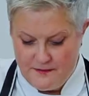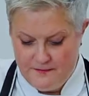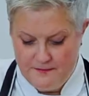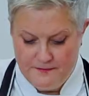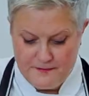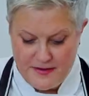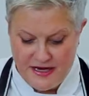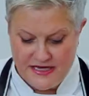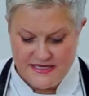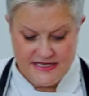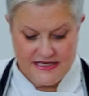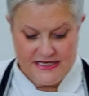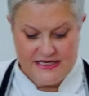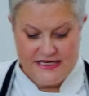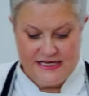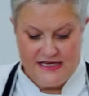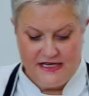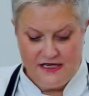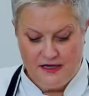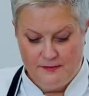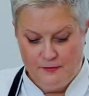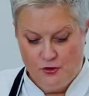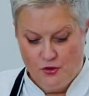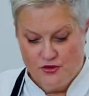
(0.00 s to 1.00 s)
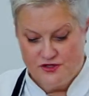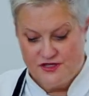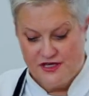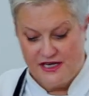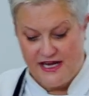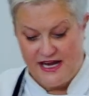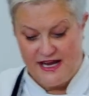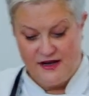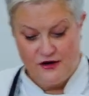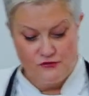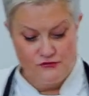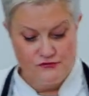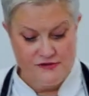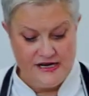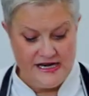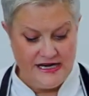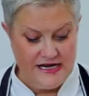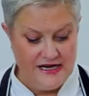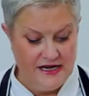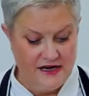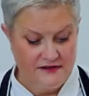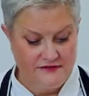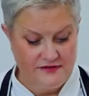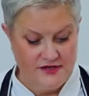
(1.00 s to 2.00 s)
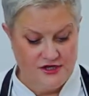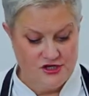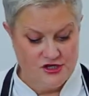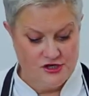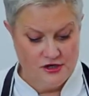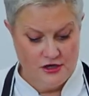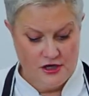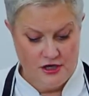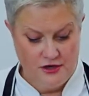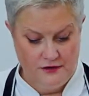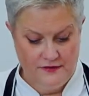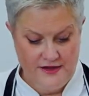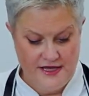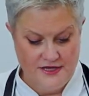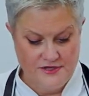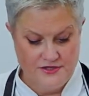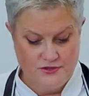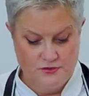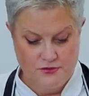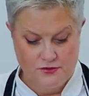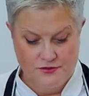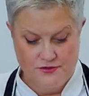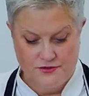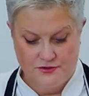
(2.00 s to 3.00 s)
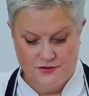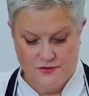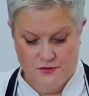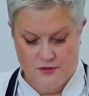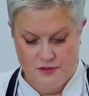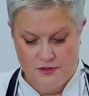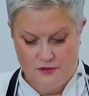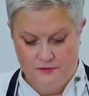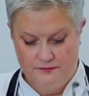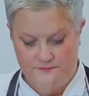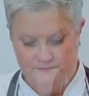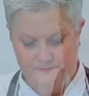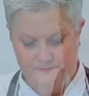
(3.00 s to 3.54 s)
Basically, I'm also getting a really lovely shine on that sauce as well.